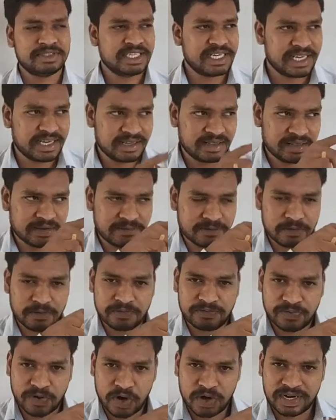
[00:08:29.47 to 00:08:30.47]
There in
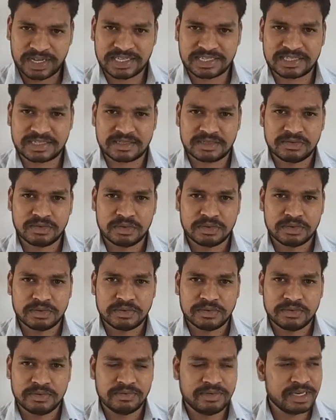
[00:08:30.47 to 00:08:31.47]
the forest
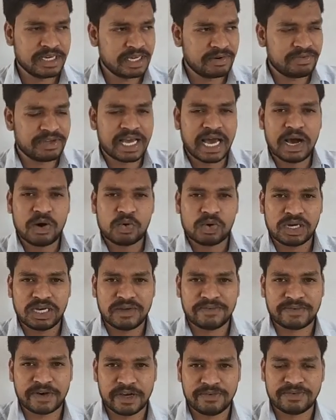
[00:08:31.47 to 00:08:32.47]
where we have only
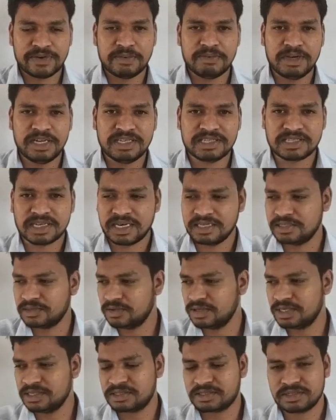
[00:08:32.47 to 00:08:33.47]
5 families,
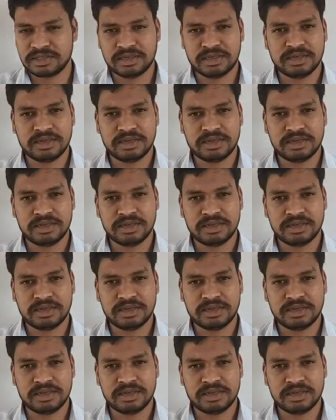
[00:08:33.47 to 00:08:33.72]
otherwise